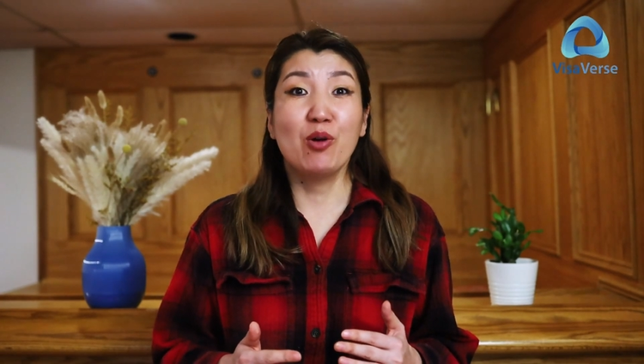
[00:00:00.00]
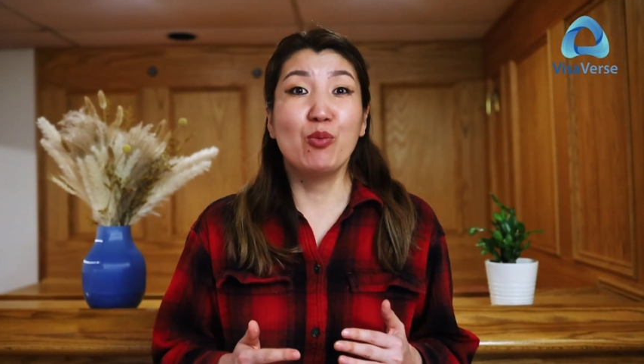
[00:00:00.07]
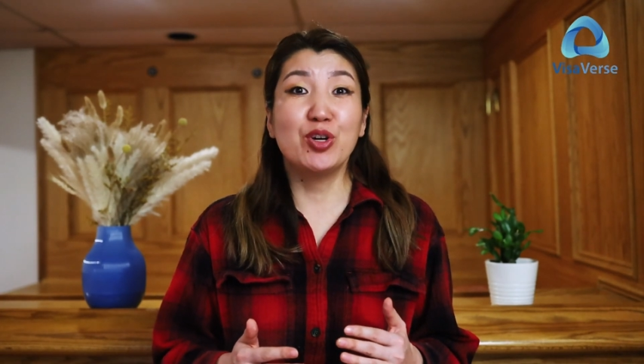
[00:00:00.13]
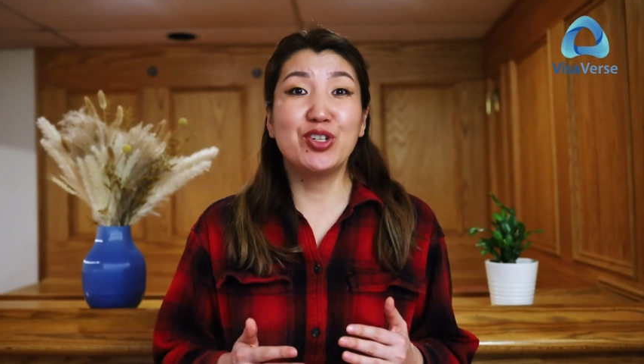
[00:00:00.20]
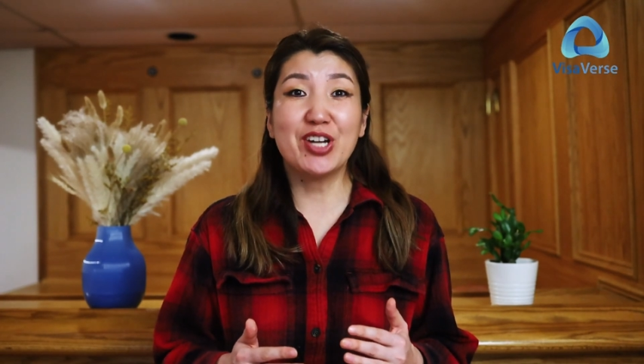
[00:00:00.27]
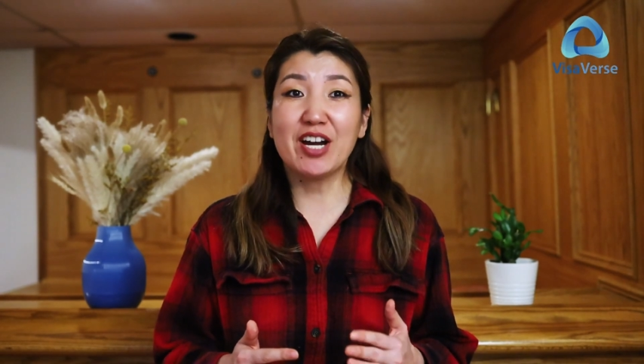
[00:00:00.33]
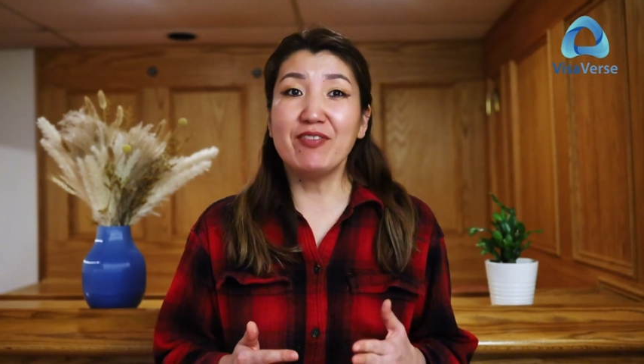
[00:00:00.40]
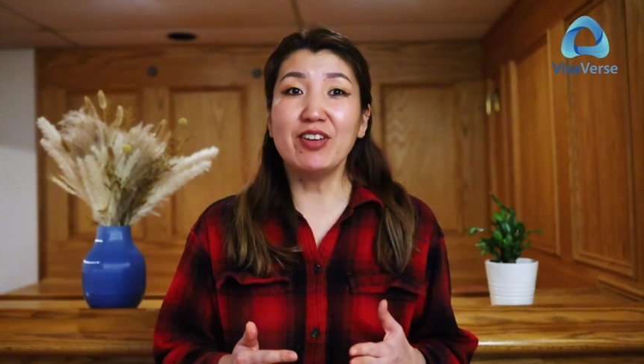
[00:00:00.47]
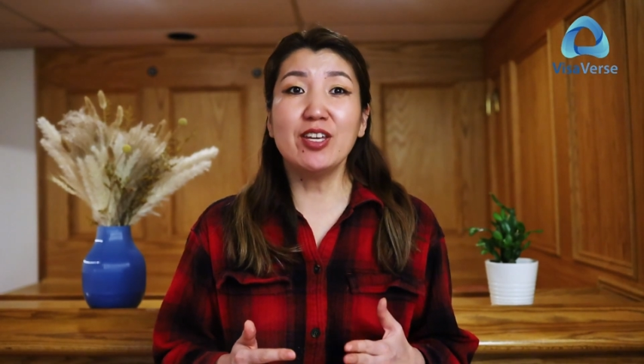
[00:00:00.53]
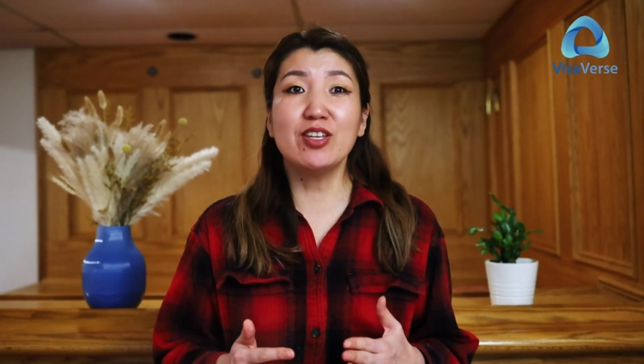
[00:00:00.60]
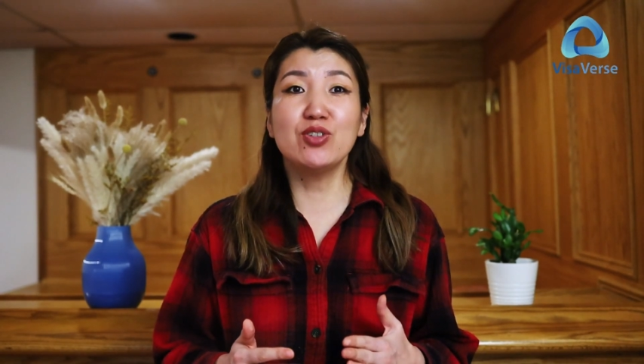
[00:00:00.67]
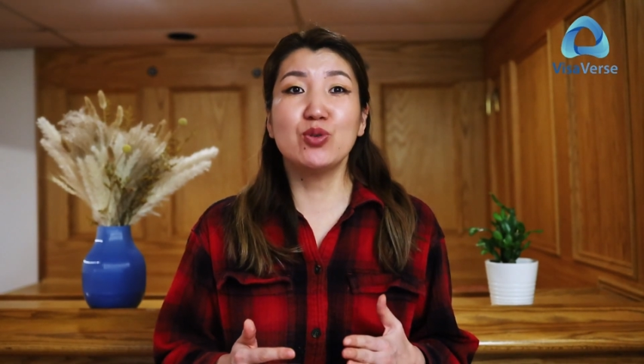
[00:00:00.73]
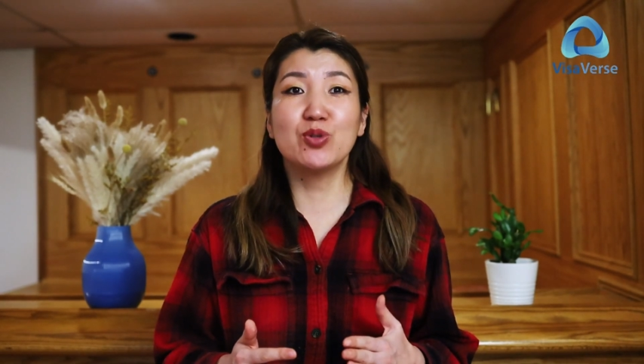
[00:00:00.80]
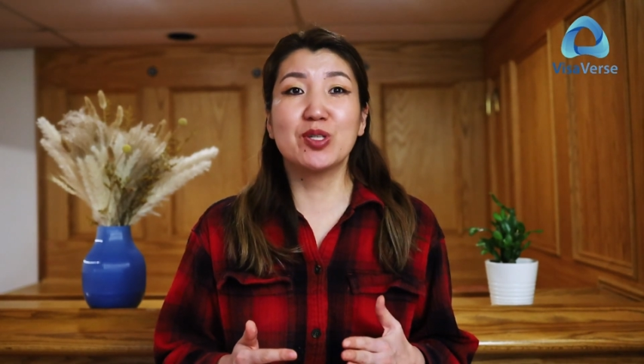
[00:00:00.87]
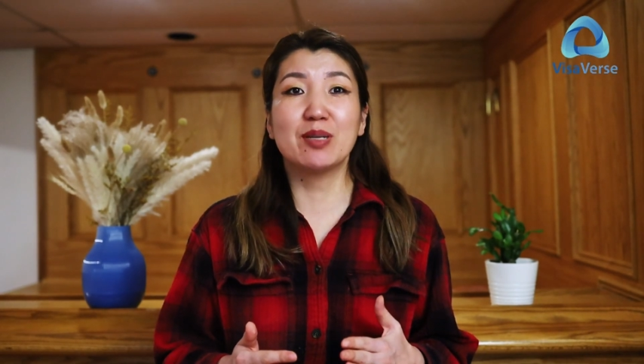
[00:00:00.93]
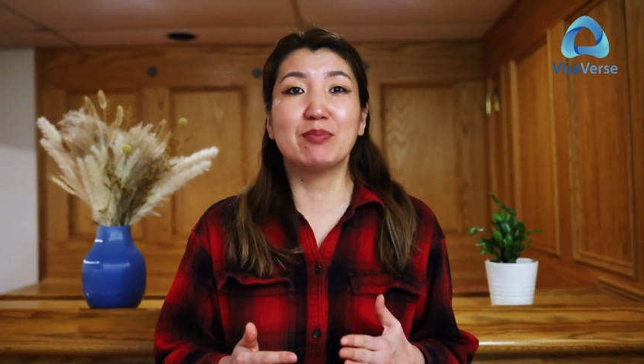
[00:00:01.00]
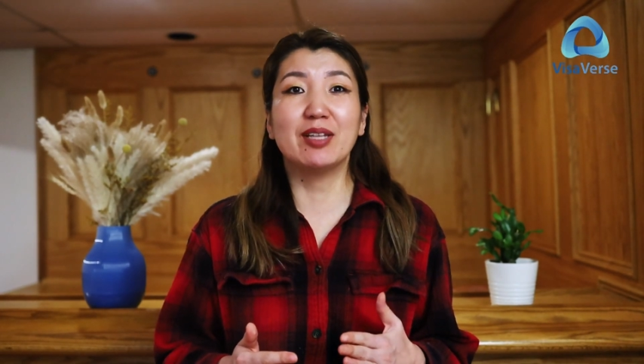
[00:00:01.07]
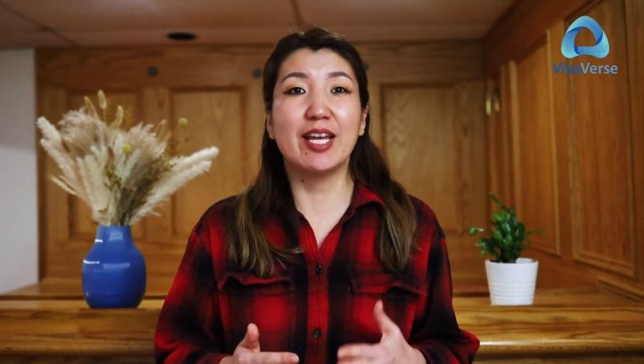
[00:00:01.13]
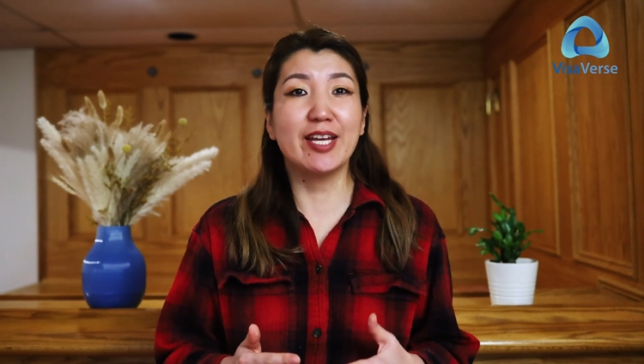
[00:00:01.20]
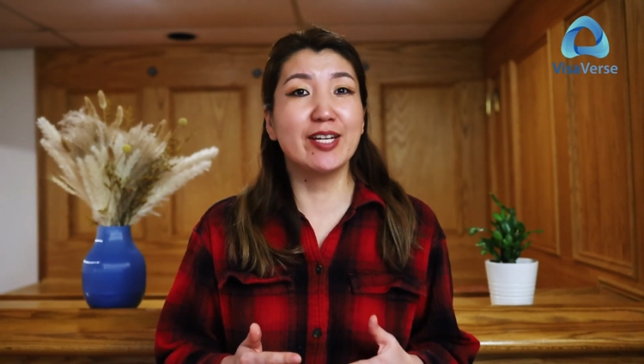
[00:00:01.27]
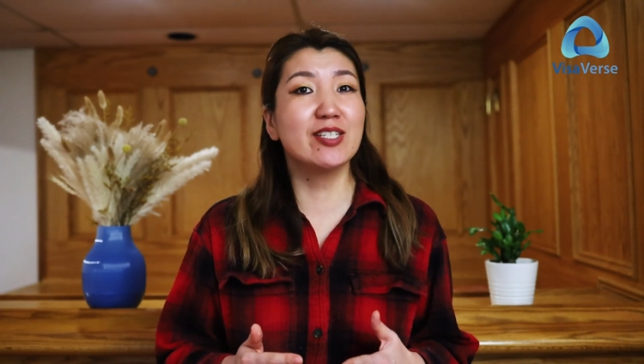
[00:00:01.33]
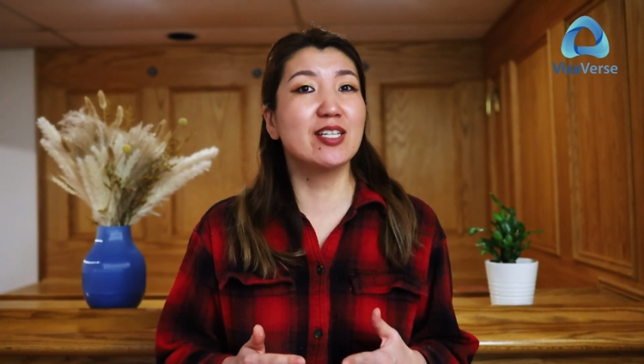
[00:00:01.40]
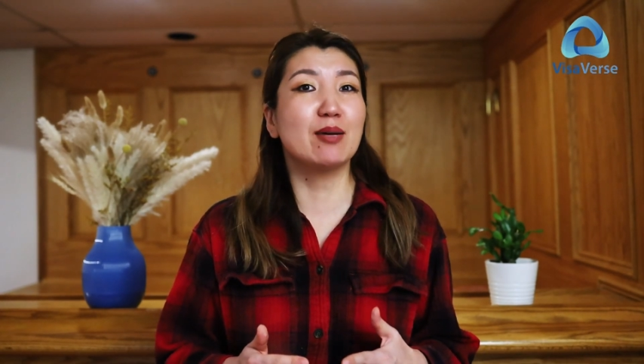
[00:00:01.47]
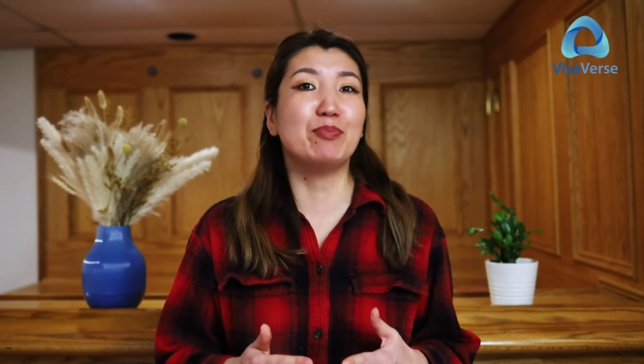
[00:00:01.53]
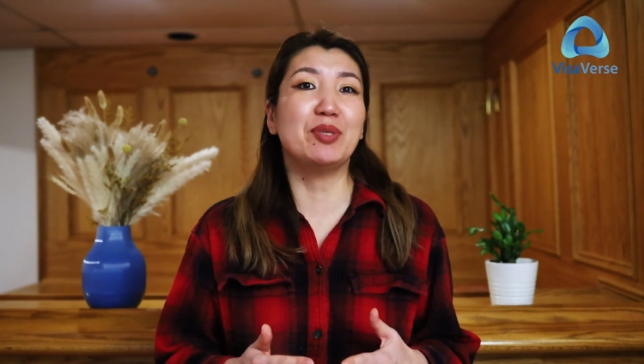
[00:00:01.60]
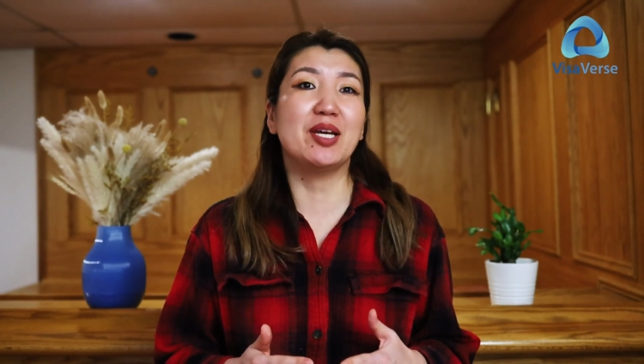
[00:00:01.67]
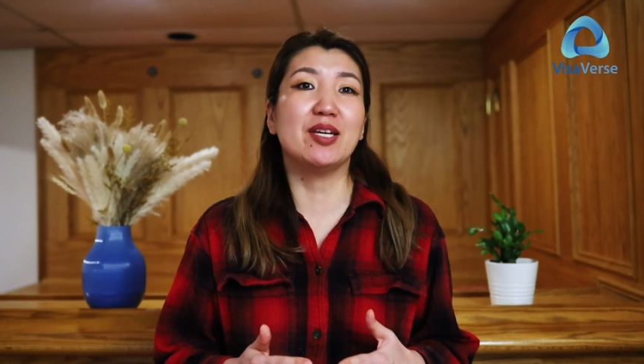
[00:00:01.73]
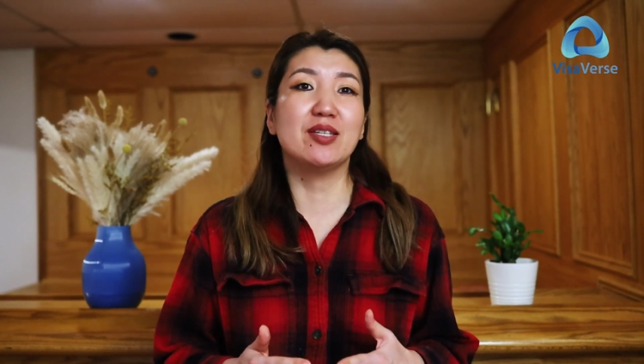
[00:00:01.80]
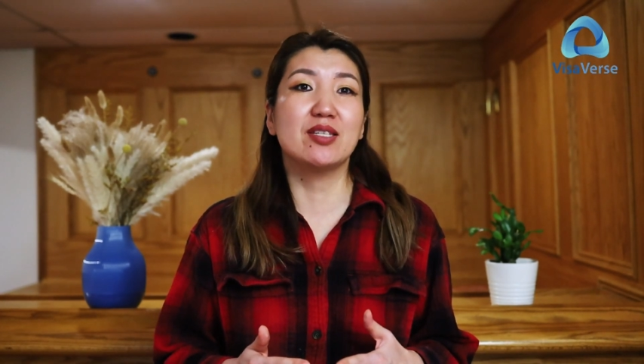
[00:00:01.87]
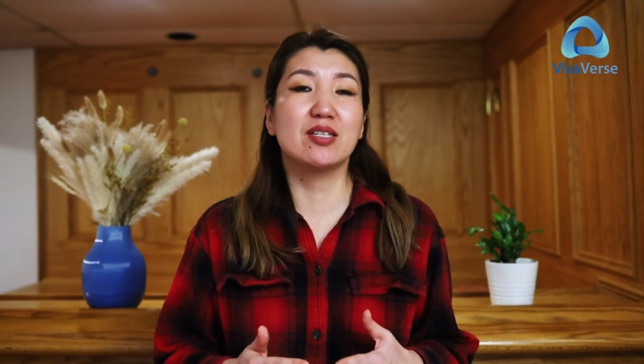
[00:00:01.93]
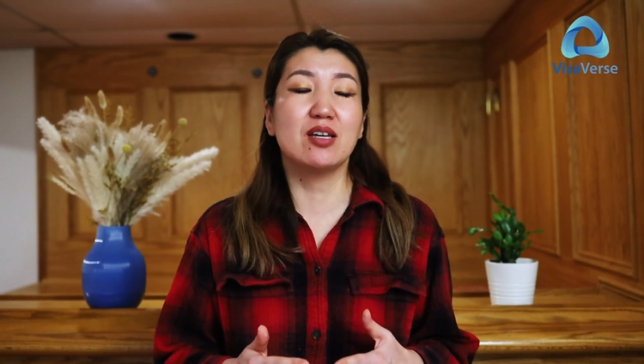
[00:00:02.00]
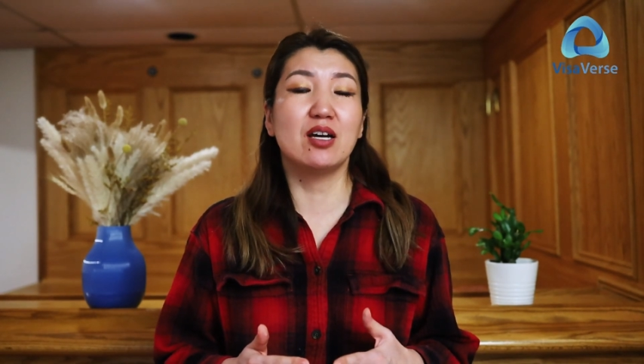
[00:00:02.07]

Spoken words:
We're diving into some latest updates